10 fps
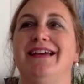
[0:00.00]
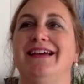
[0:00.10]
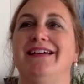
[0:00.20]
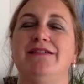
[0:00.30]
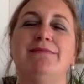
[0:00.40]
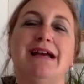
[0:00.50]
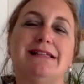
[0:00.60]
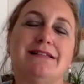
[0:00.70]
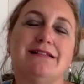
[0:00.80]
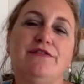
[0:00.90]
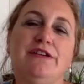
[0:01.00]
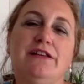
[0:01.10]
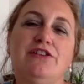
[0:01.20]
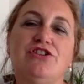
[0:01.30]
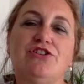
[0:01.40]
we might still
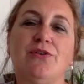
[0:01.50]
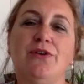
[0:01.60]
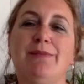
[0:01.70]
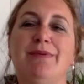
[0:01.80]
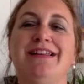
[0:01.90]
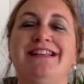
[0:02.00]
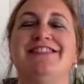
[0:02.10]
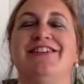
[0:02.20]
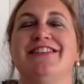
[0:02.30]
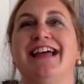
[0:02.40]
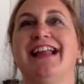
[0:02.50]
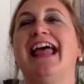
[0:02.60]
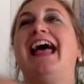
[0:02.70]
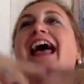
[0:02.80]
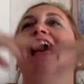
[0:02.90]
feel joy, but it's not that
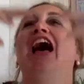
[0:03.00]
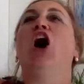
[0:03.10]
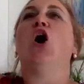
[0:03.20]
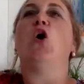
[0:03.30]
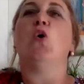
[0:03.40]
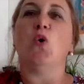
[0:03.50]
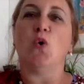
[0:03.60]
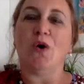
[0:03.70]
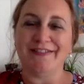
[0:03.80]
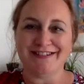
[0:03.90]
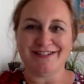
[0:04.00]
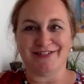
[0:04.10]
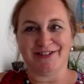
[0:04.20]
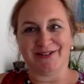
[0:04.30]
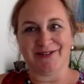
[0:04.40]

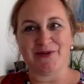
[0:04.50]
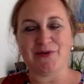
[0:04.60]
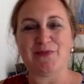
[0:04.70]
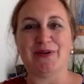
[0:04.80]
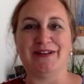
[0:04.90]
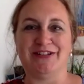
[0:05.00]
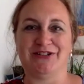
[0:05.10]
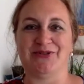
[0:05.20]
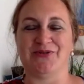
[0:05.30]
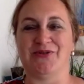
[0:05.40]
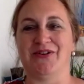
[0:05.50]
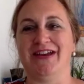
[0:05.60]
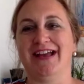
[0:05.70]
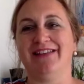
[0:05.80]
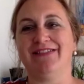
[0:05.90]
wonderful open joy,
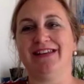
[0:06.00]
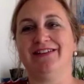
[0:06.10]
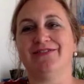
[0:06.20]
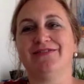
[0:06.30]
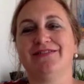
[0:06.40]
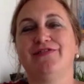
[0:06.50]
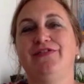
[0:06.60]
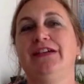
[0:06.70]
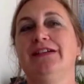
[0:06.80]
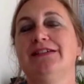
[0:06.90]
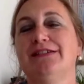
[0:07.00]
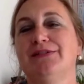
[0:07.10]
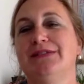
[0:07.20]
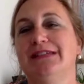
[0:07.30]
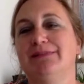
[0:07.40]
and we don't feel
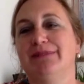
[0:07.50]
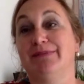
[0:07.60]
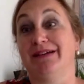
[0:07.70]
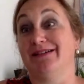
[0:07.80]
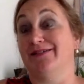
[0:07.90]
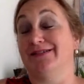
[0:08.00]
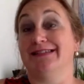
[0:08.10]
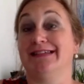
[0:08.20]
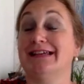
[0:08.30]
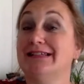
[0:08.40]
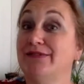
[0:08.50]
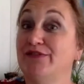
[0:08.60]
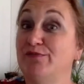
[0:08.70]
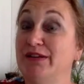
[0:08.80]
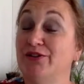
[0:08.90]
so deeply because yes,
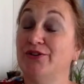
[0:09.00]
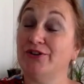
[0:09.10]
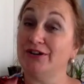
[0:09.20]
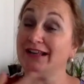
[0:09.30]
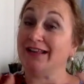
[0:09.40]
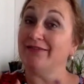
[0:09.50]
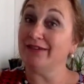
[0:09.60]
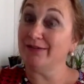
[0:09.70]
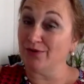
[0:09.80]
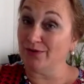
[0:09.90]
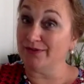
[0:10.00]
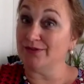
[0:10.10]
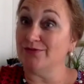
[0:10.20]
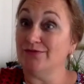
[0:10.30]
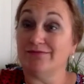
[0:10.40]
we've been hurt and we want to